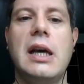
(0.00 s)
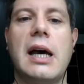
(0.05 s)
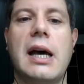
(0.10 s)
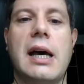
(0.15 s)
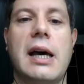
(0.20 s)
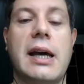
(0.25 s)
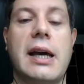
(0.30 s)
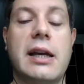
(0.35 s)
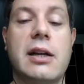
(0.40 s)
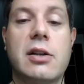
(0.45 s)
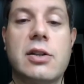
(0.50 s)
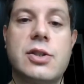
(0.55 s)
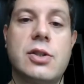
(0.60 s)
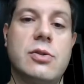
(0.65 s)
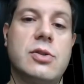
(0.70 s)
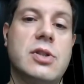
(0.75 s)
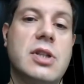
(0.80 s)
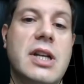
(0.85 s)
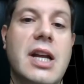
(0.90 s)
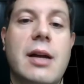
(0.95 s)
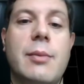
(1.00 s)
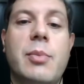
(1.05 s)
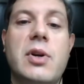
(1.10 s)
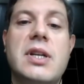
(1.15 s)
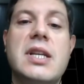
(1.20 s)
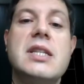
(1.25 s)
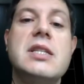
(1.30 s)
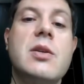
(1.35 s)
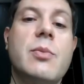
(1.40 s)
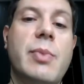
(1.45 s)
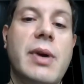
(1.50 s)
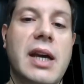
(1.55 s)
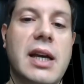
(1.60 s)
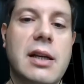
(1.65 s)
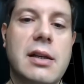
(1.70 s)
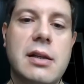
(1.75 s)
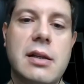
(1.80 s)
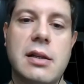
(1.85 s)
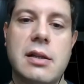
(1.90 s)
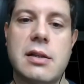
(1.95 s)
uh, and also to not participate
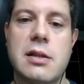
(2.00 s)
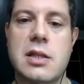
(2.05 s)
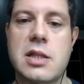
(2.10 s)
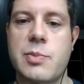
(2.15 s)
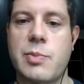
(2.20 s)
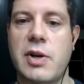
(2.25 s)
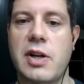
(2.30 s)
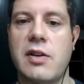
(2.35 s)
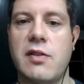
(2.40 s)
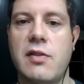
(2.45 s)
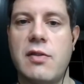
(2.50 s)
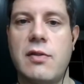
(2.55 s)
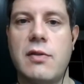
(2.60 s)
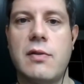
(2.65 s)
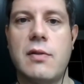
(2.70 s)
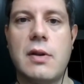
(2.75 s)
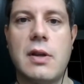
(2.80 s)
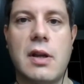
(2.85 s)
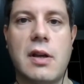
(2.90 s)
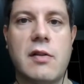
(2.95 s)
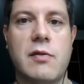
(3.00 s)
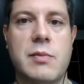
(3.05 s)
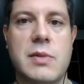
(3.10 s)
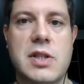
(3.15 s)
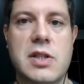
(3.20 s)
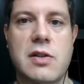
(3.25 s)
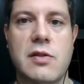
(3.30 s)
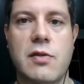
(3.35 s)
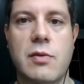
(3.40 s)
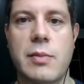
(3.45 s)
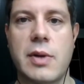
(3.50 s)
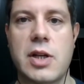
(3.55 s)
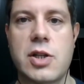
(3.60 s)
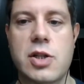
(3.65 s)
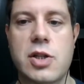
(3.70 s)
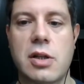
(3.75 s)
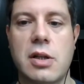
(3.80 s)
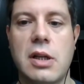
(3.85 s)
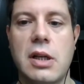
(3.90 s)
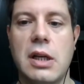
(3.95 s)
in the spread of, of
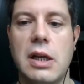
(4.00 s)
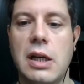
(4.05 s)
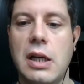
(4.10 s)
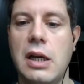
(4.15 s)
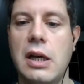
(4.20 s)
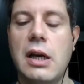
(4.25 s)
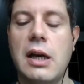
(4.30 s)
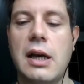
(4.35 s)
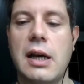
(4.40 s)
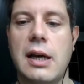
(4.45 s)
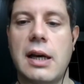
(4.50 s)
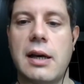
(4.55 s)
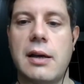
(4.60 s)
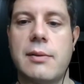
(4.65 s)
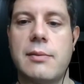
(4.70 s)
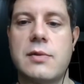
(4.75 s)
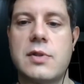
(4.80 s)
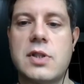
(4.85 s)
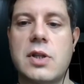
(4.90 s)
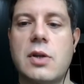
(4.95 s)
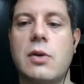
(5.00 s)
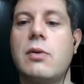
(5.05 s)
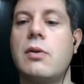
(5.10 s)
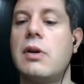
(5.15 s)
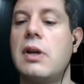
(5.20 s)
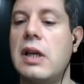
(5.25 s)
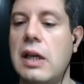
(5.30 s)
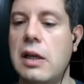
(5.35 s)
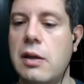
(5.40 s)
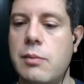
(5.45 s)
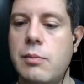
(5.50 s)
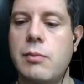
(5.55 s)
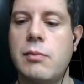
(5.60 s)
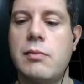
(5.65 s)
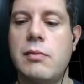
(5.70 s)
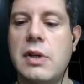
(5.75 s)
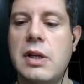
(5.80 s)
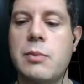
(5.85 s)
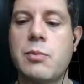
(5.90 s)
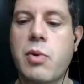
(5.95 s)
misinformation. Um, so in,
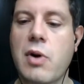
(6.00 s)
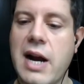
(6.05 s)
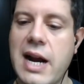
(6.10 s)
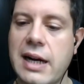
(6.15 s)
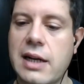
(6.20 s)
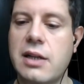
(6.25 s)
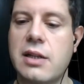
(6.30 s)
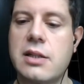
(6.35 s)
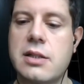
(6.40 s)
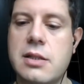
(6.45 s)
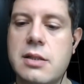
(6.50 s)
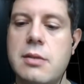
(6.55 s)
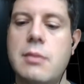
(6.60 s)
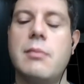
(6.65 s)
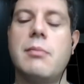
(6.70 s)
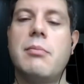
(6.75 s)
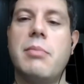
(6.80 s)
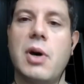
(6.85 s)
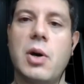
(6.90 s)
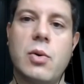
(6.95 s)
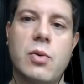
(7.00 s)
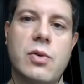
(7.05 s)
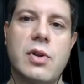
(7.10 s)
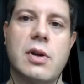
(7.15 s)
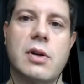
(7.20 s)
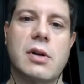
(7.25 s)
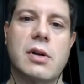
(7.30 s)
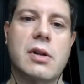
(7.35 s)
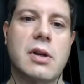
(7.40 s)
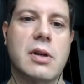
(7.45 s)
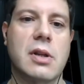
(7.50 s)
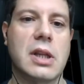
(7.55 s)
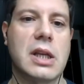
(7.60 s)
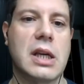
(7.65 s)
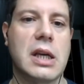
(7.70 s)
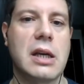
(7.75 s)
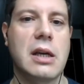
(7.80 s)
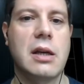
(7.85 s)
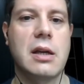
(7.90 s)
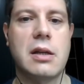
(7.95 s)
in practice, both are
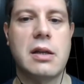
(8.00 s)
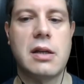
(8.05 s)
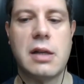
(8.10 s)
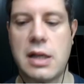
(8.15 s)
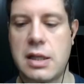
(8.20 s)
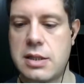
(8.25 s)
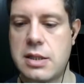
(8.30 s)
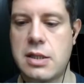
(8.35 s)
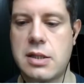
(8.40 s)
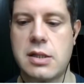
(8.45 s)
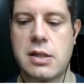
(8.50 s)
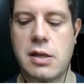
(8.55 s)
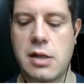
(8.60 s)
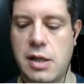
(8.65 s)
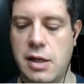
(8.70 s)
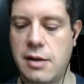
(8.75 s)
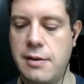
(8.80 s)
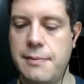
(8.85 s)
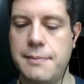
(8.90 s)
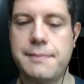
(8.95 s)
clearly necessary.